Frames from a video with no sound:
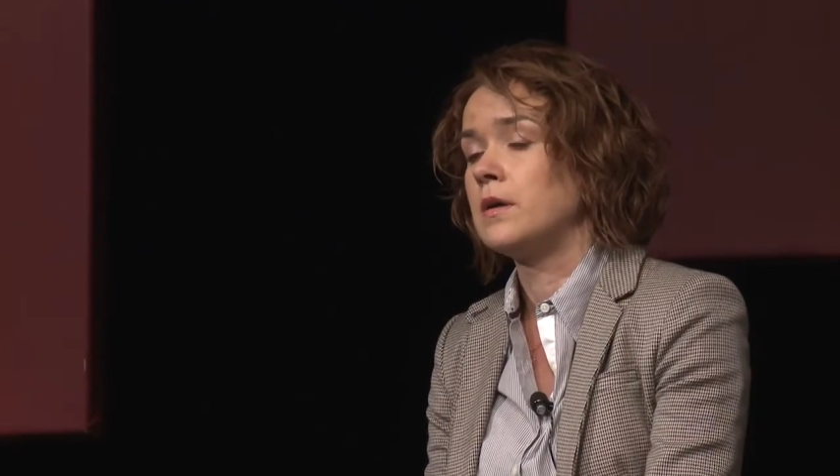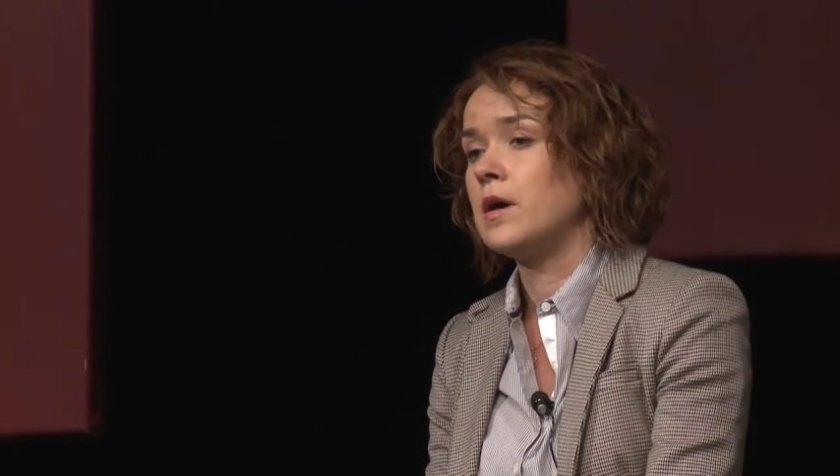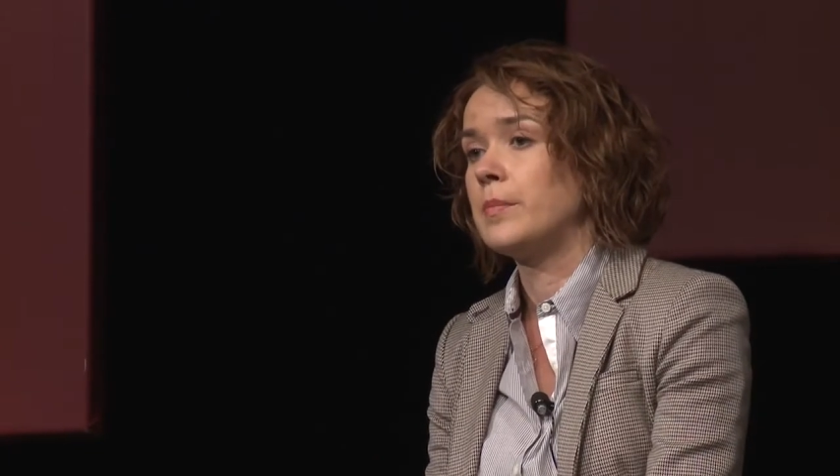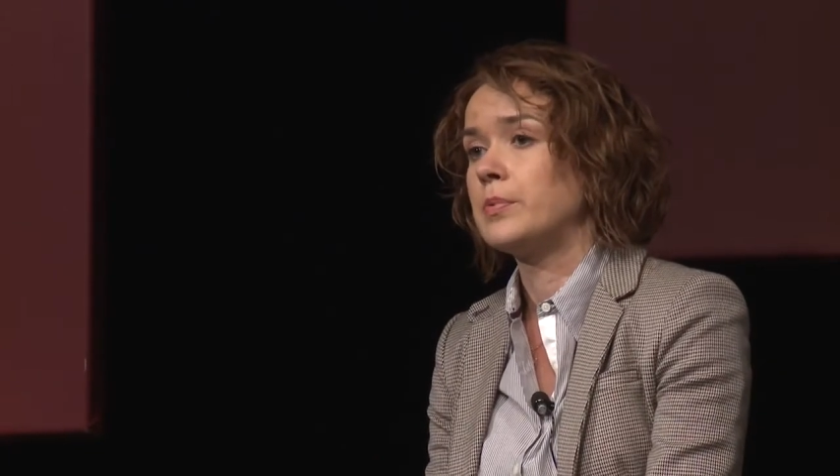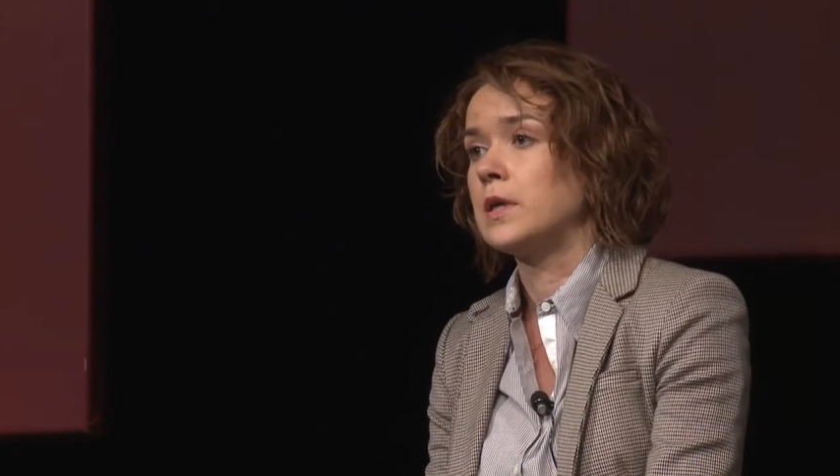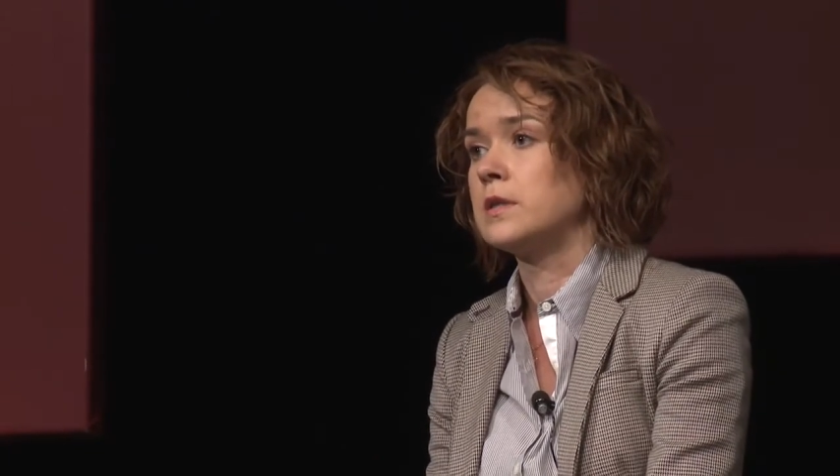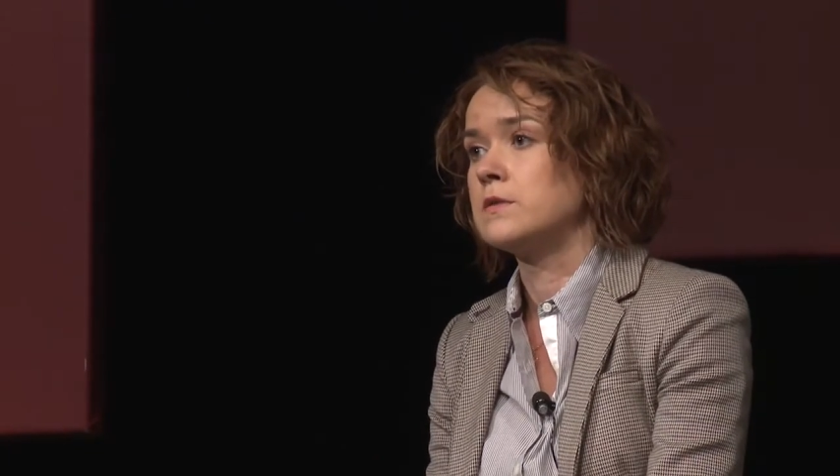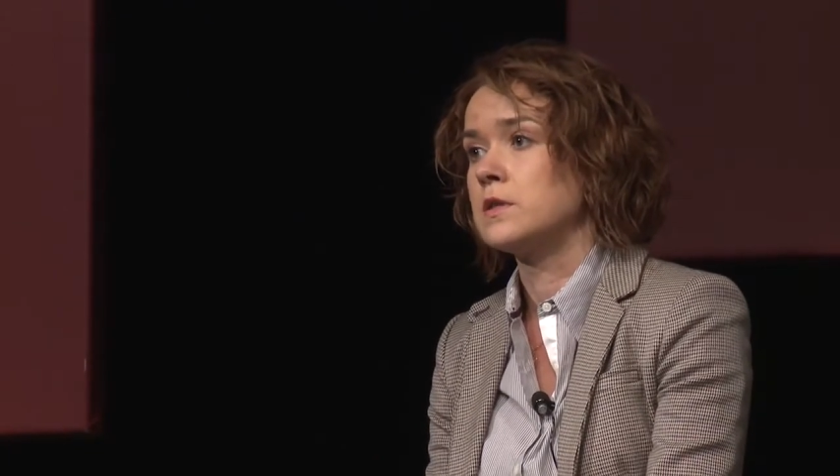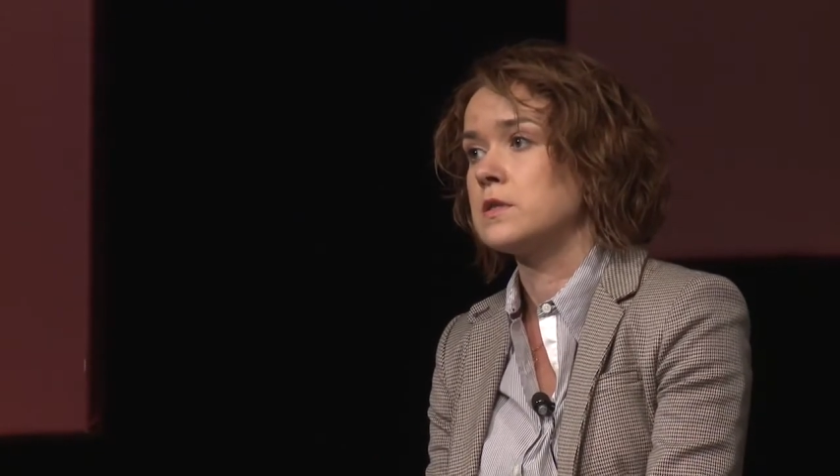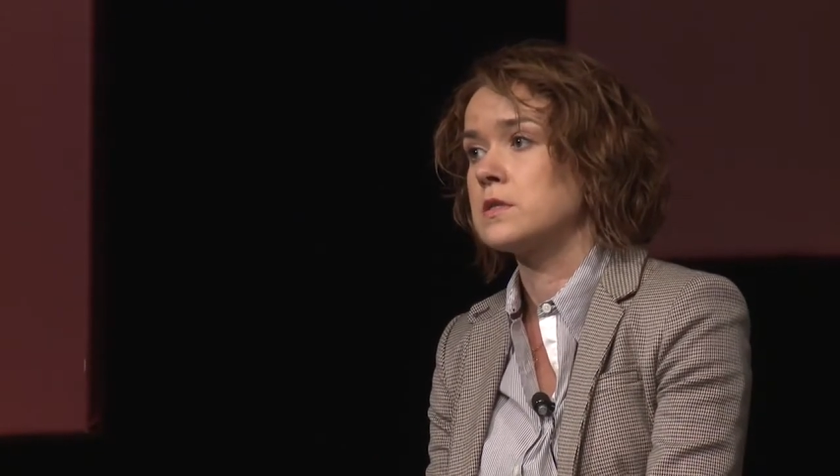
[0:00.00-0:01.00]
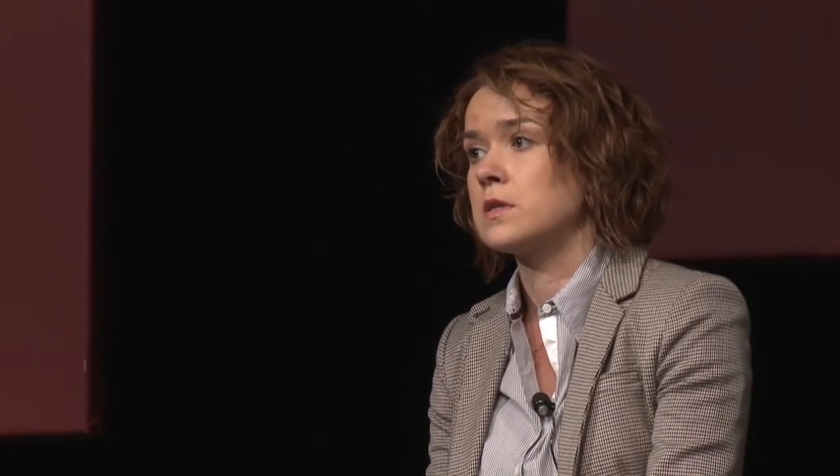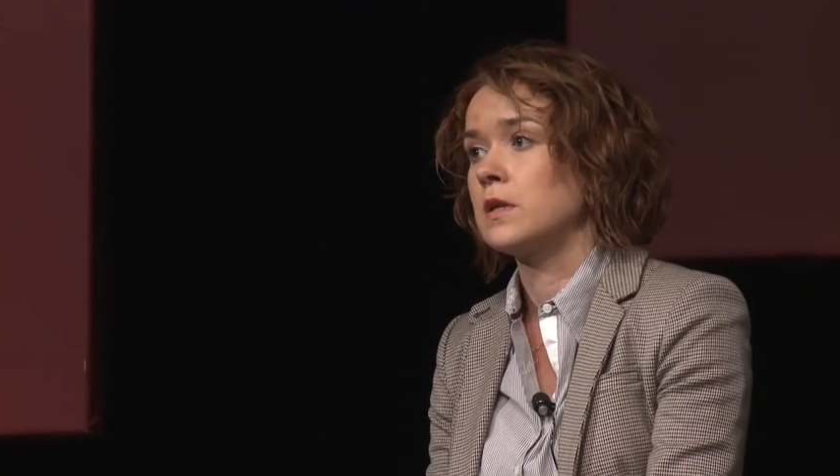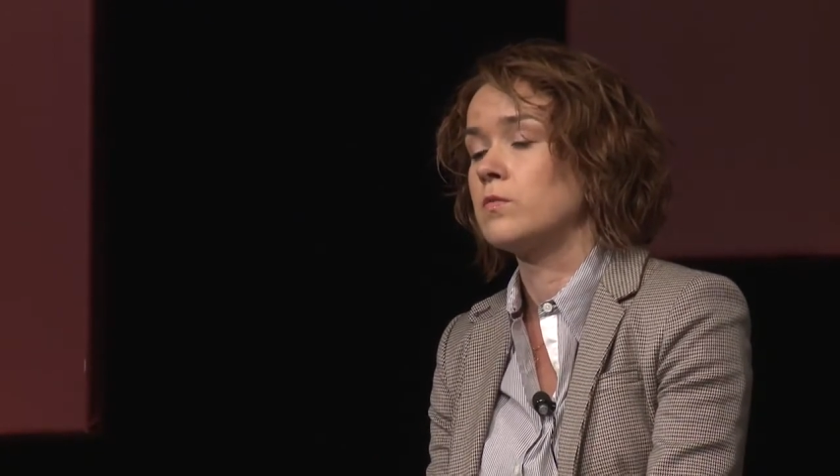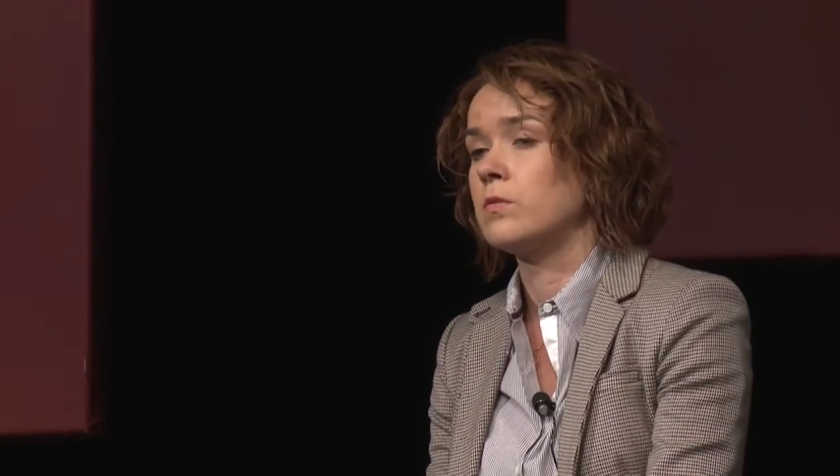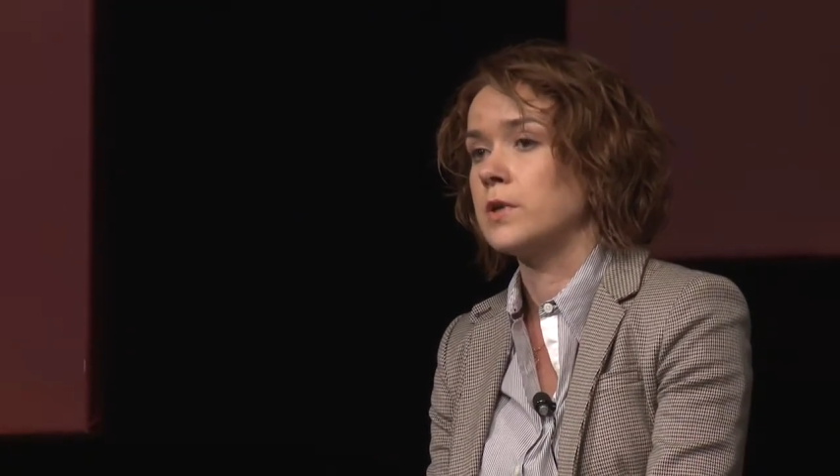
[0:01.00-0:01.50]
up and to
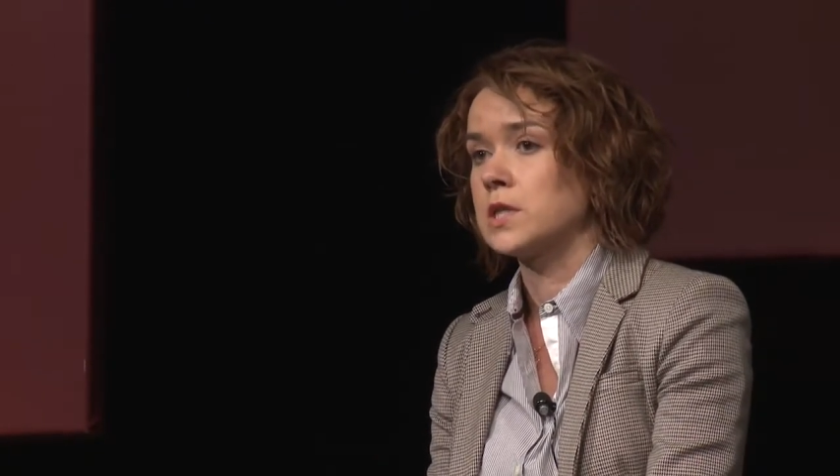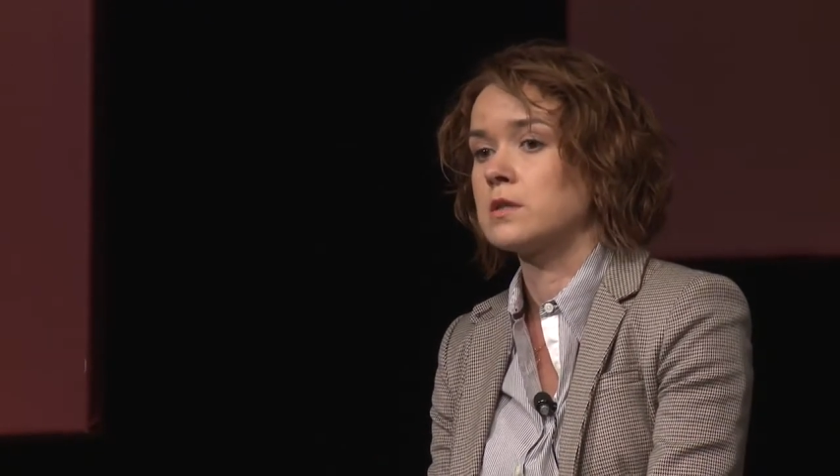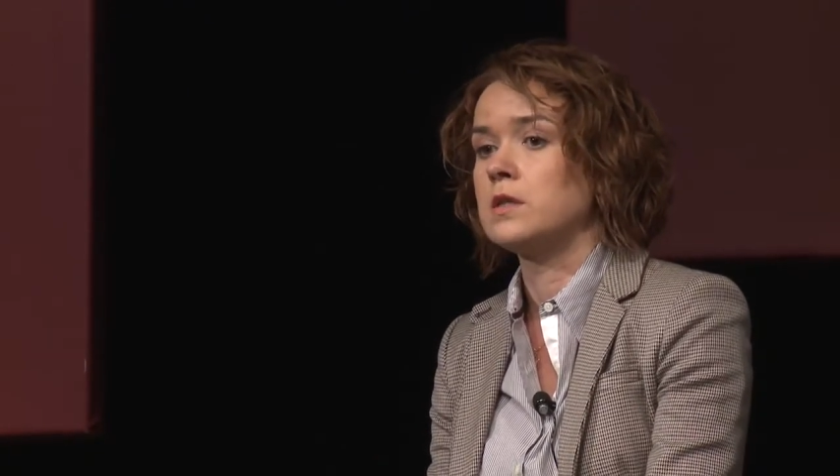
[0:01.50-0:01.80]
understand which